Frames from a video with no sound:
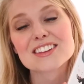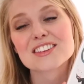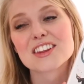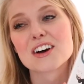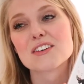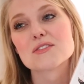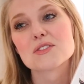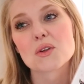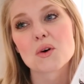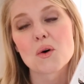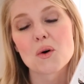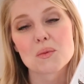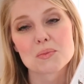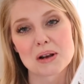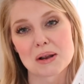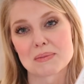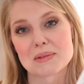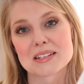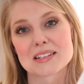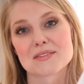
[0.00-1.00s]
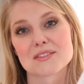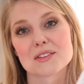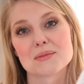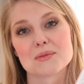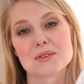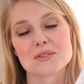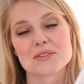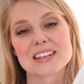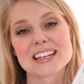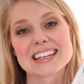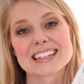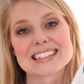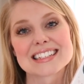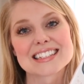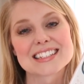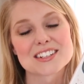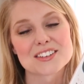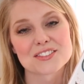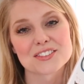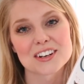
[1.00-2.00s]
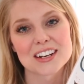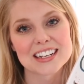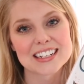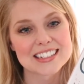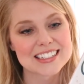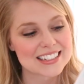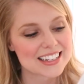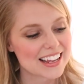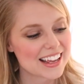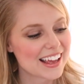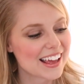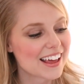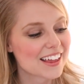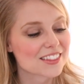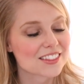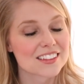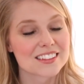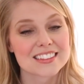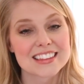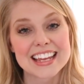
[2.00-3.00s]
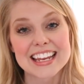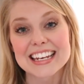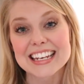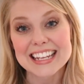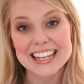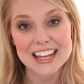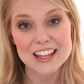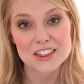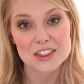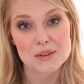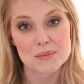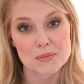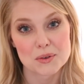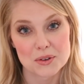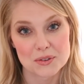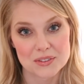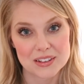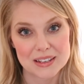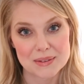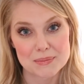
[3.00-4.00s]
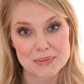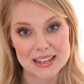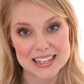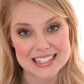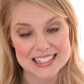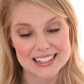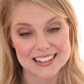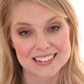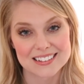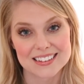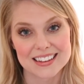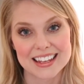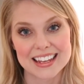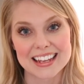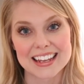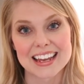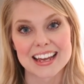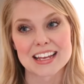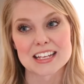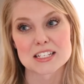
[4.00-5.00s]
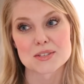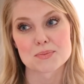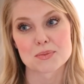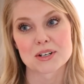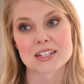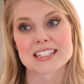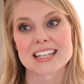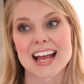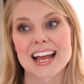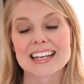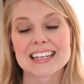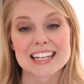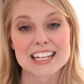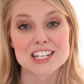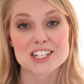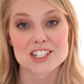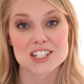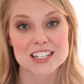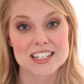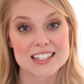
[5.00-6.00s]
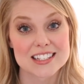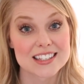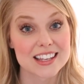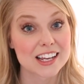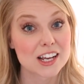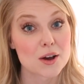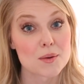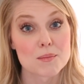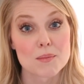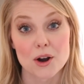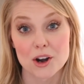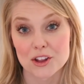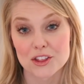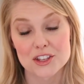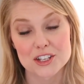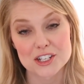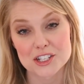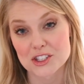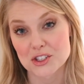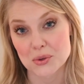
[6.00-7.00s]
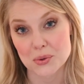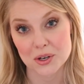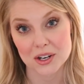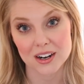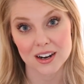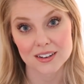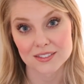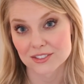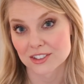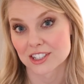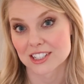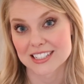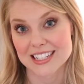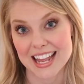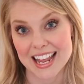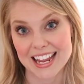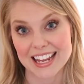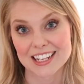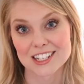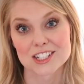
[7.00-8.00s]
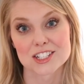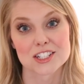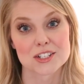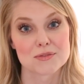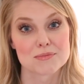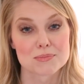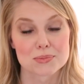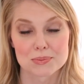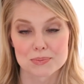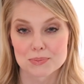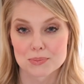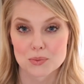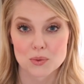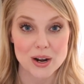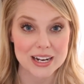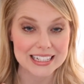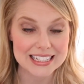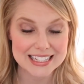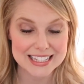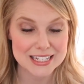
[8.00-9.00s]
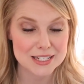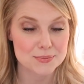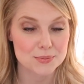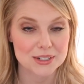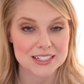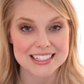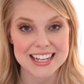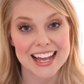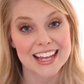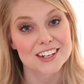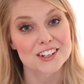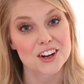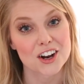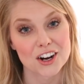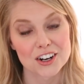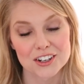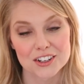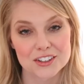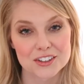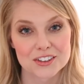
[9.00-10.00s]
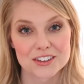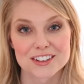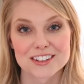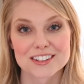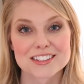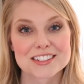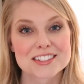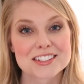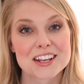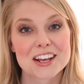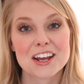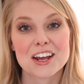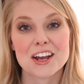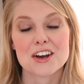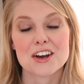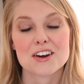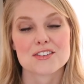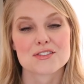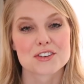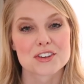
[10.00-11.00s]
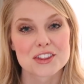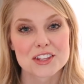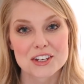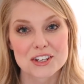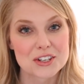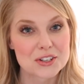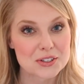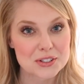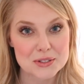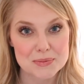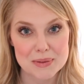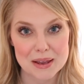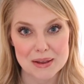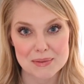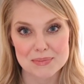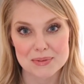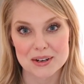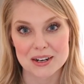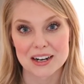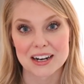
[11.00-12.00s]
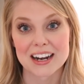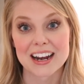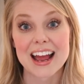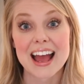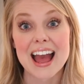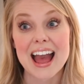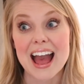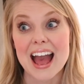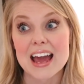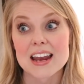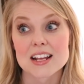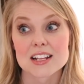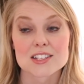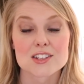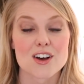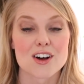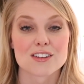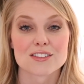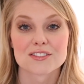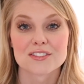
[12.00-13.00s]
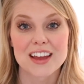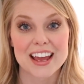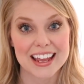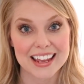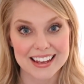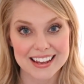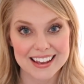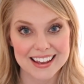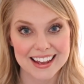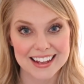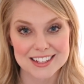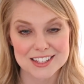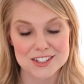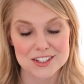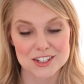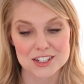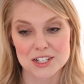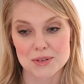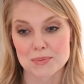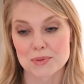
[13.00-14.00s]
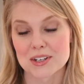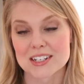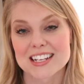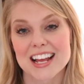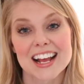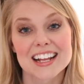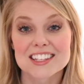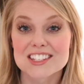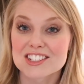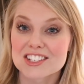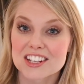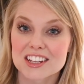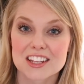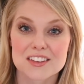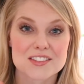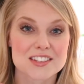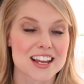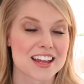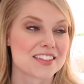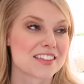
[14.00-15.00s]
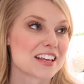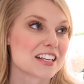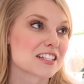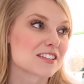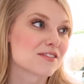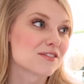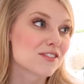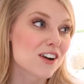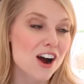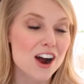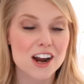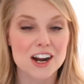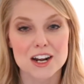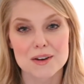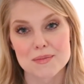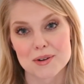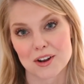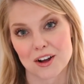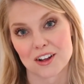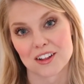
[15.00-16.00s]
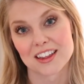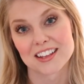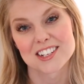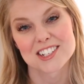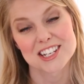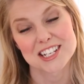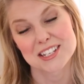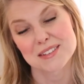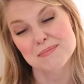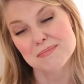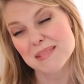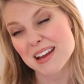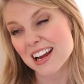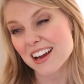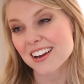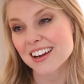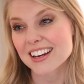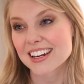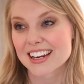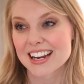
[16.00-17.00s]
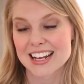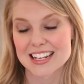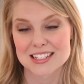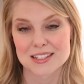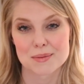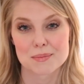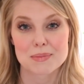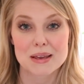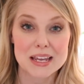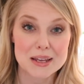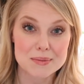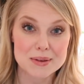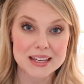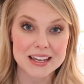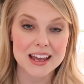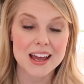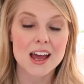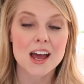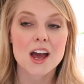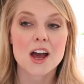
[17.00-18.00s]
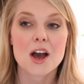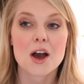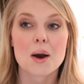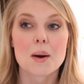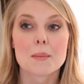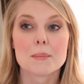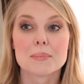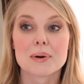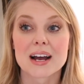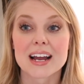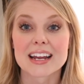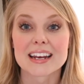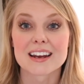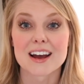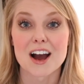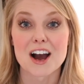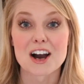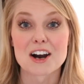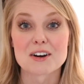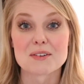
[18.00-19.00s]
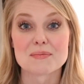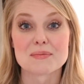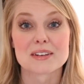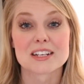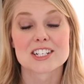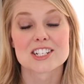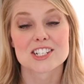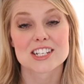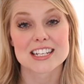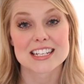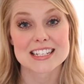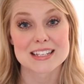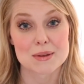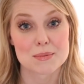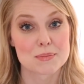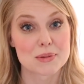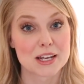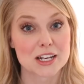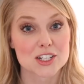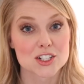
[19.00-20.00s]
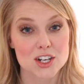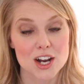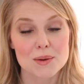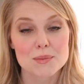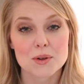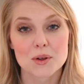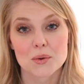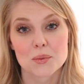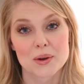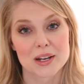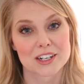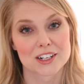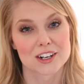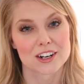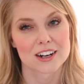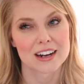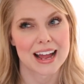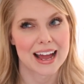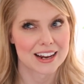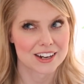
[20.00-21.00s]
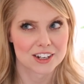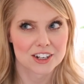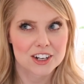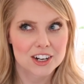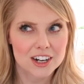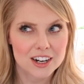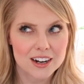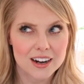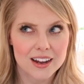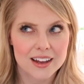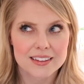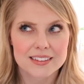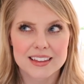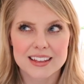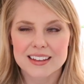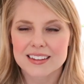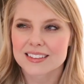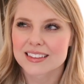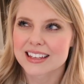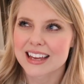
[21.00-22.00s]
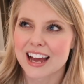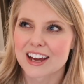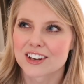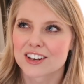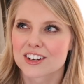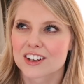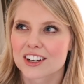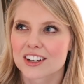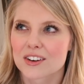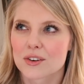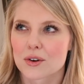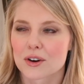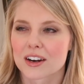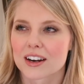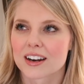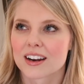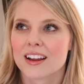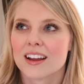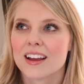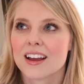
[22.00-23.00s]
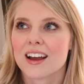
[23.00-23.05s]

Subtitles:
love the whole premise of the movie. It's different. The lady in the movie basically is pretending she's like a Martha Stewart of her day. She writes these pretend articles for the newspaper, and it's all fake. And so she pretends she lives on this farm and all, and she's married and has a baby. But she's in big trouble when her editor, I think the editor or